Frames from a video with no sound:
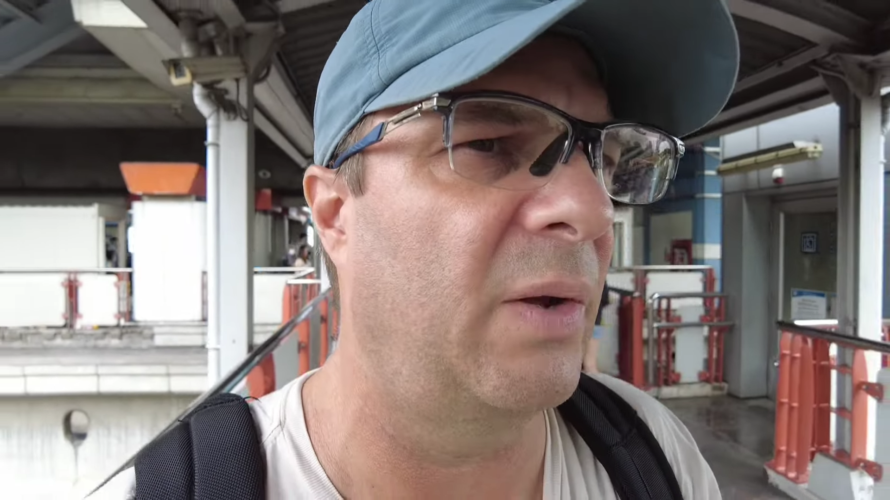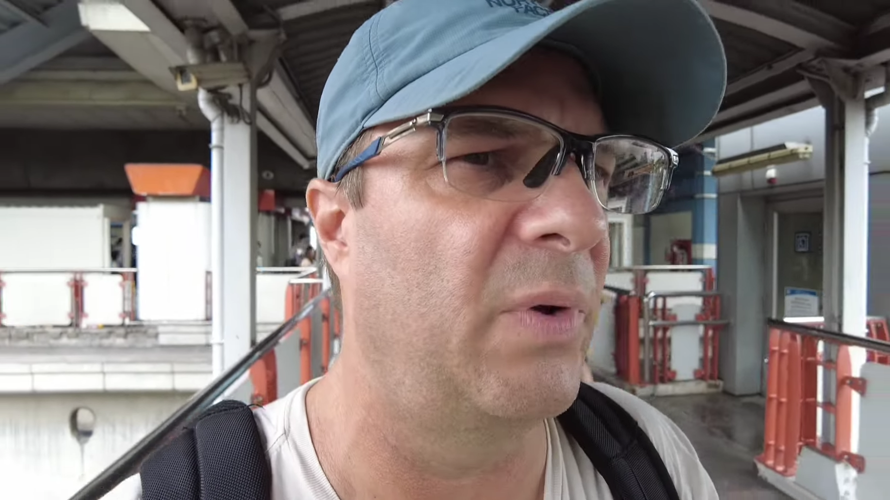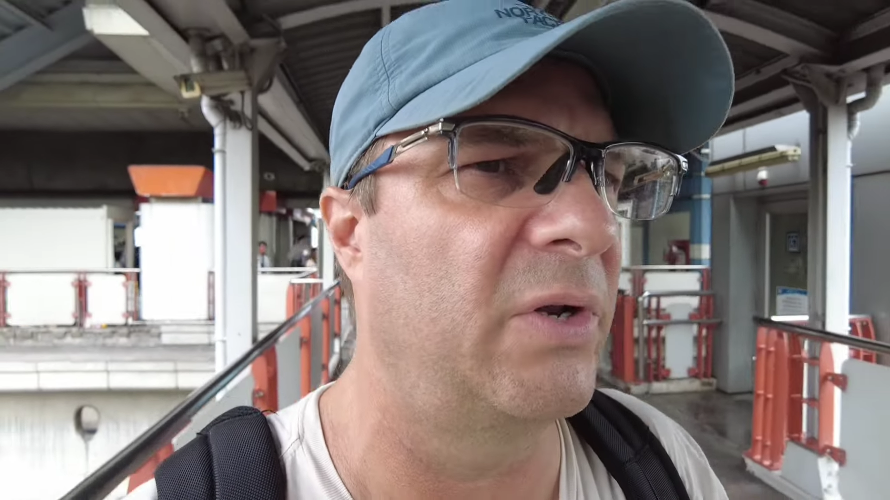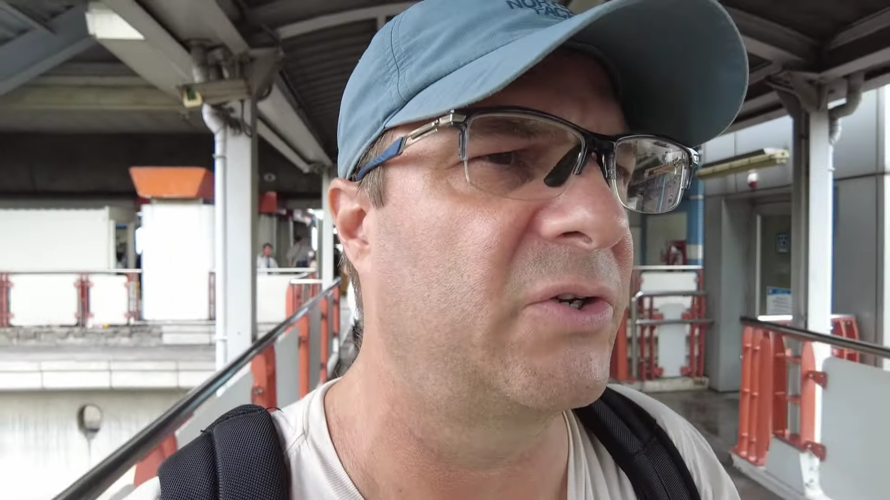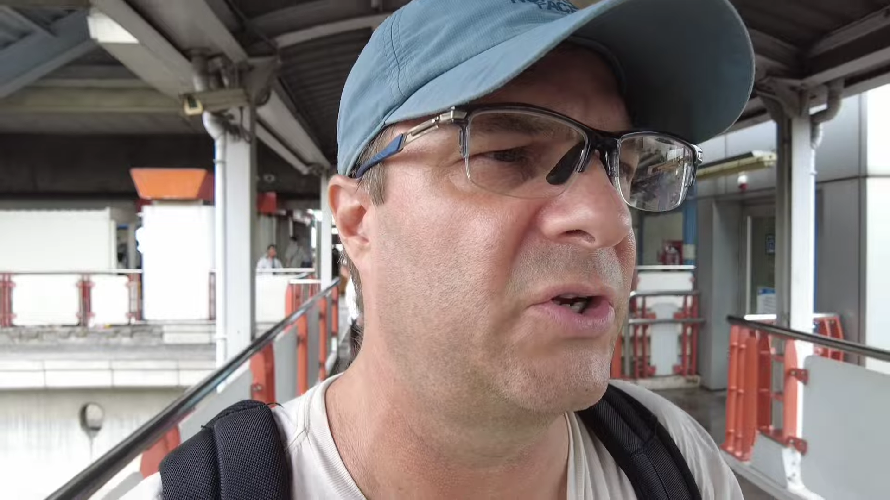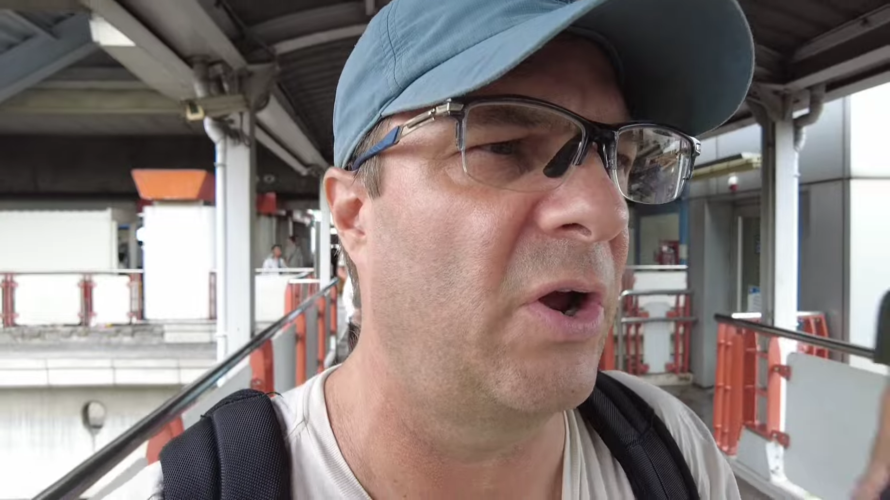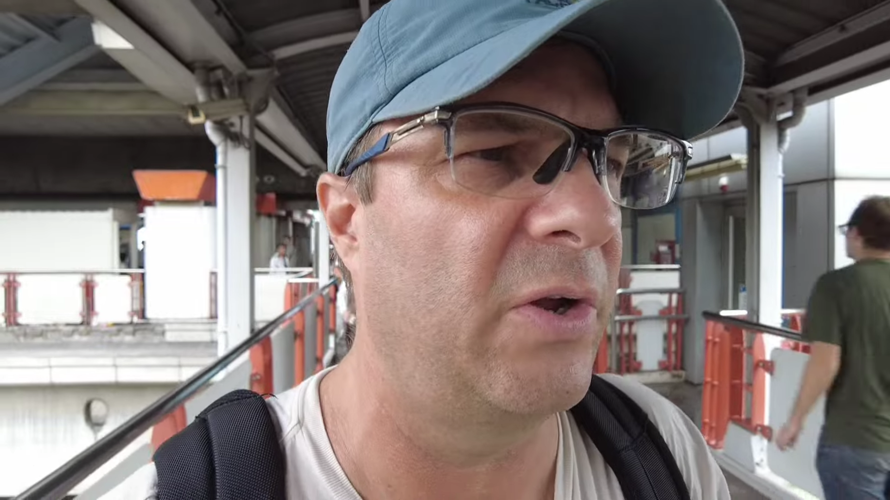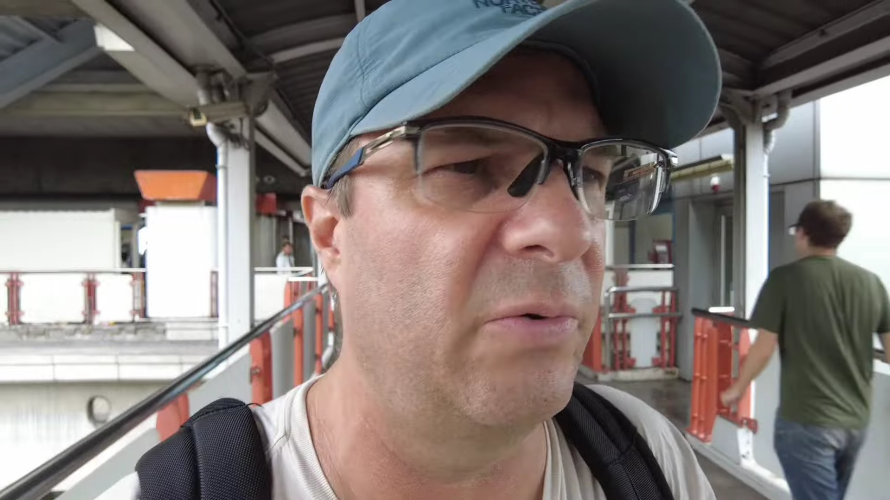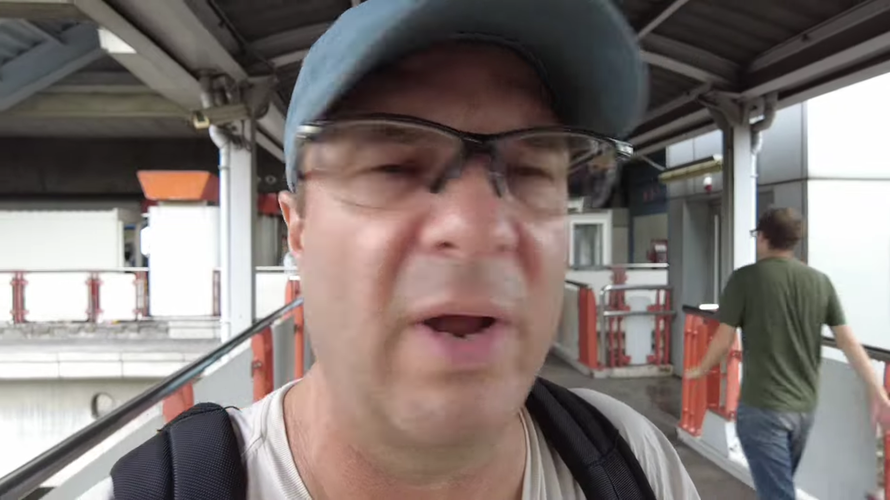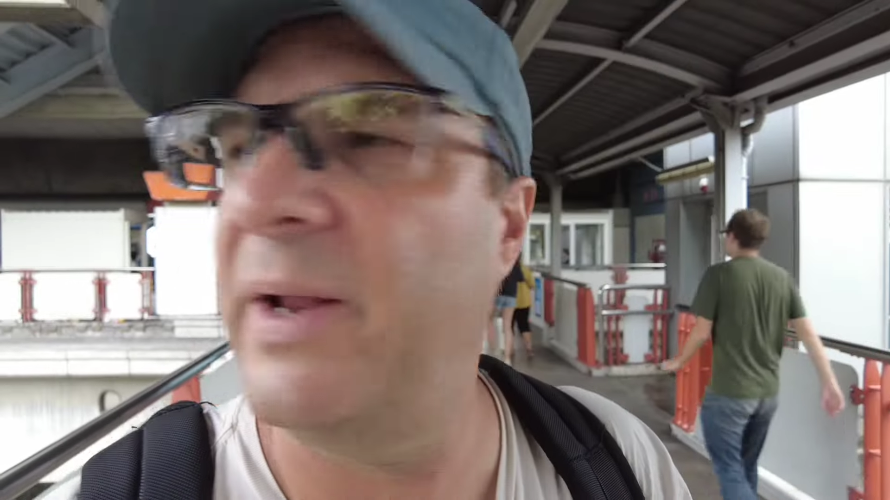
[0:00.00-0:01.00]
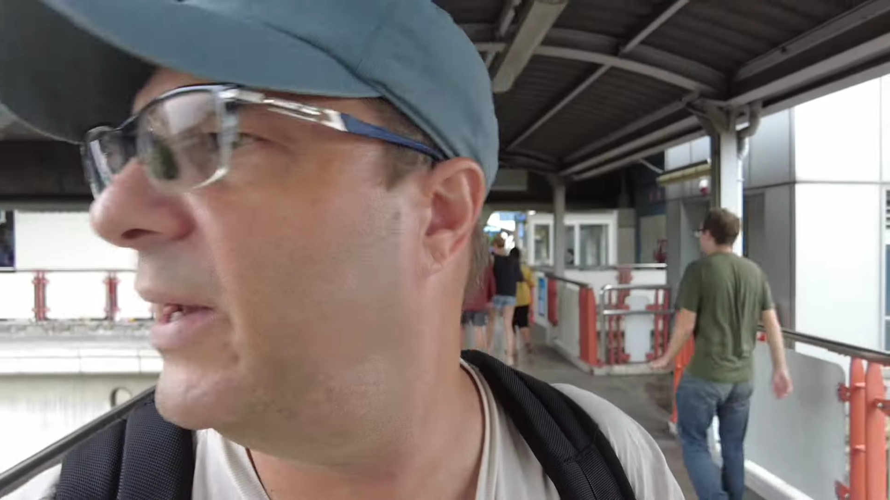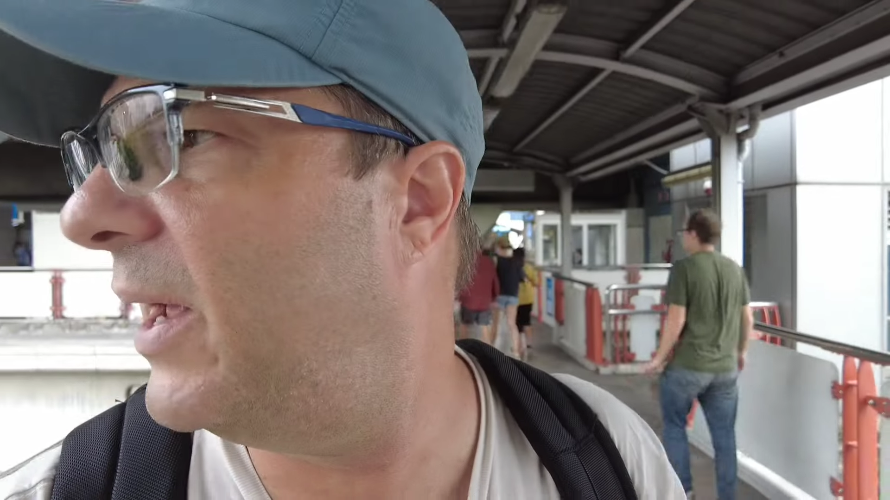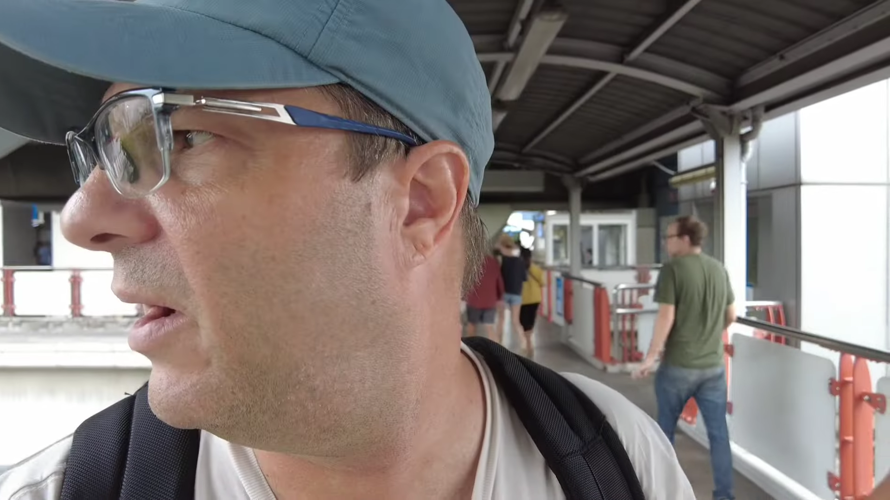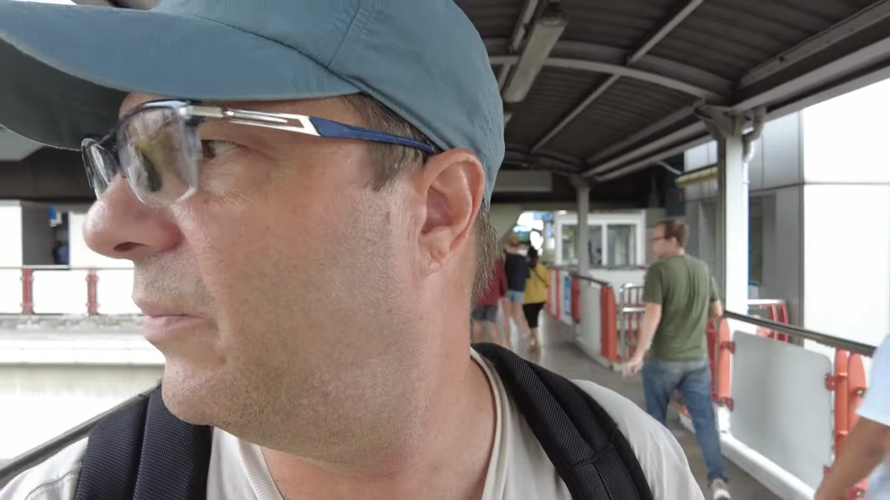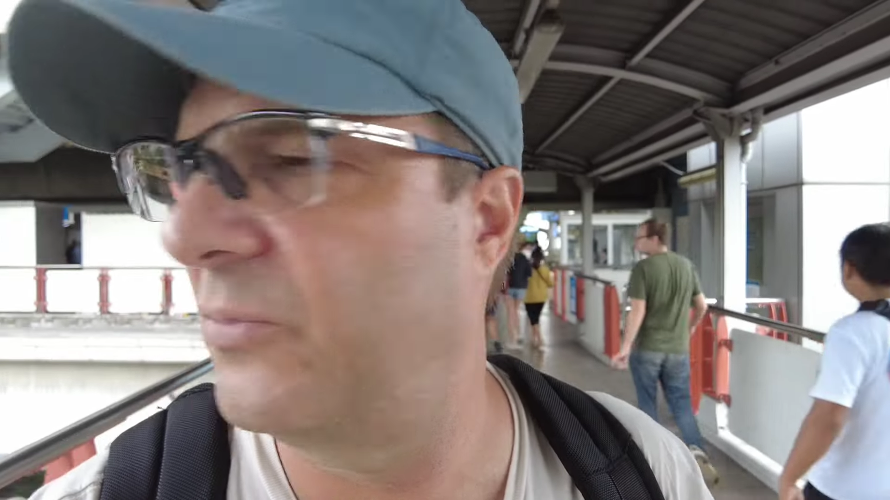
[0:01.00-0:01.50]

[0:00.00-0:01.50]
I'm going to show you right now.